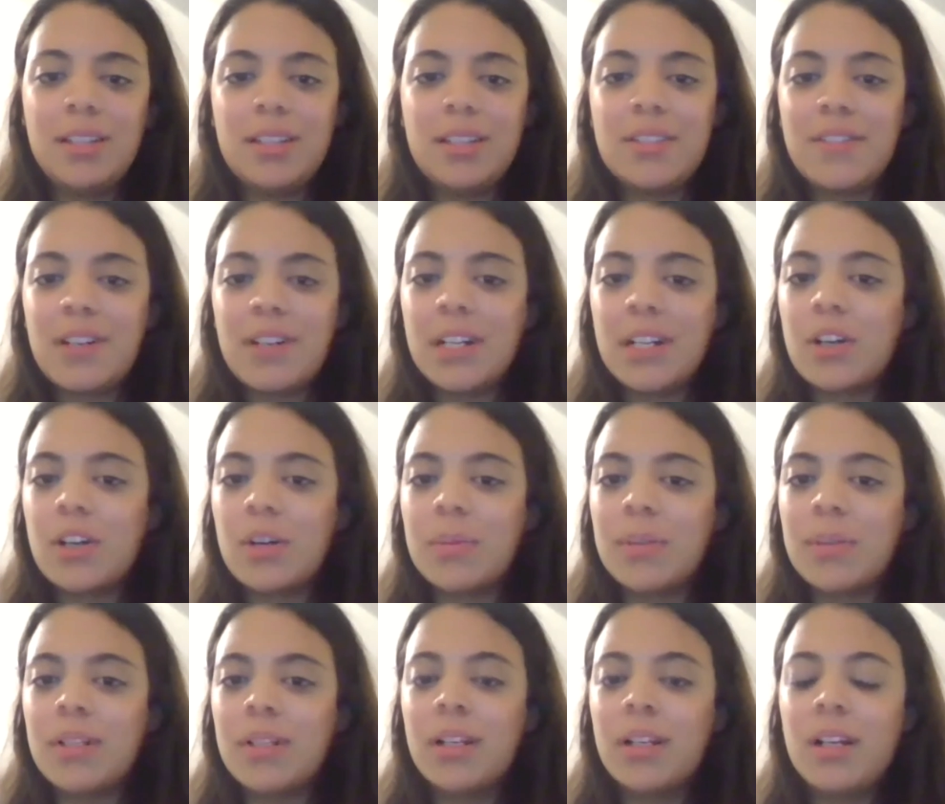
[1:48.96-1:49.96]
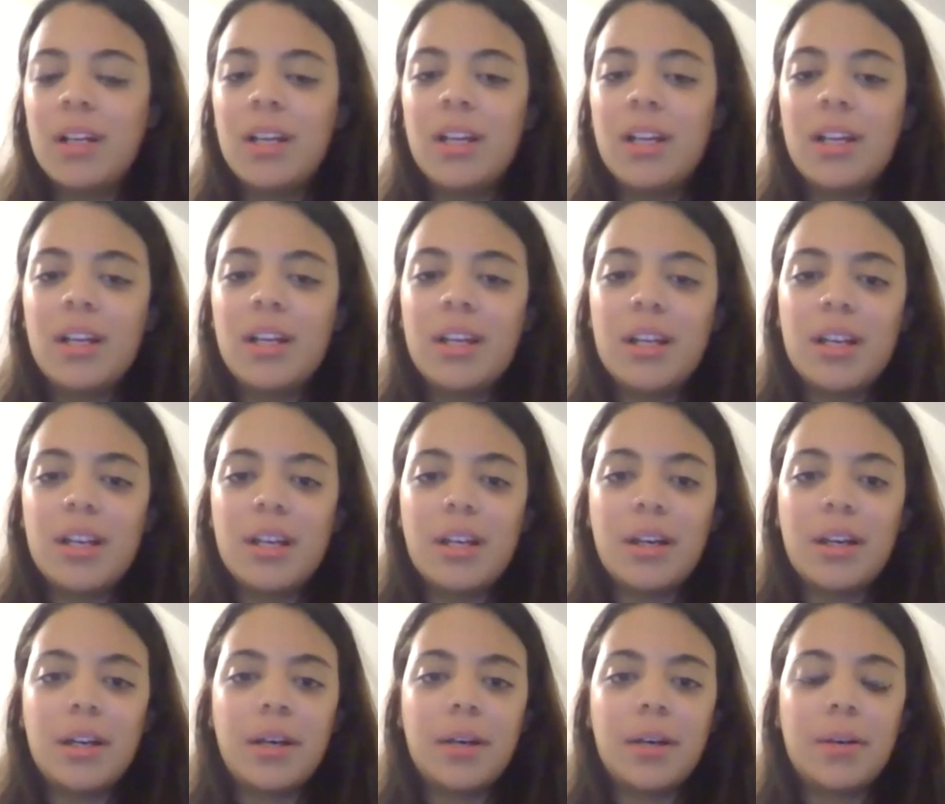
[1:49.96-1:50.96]
is very common.
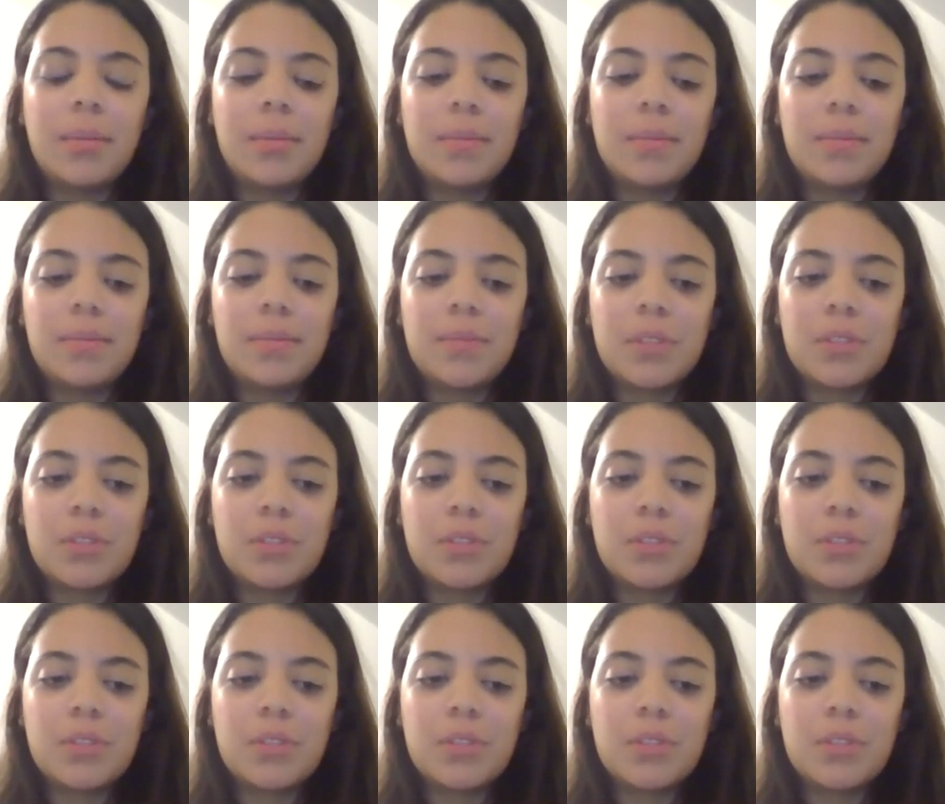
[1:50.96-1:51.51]
Mm-hmm.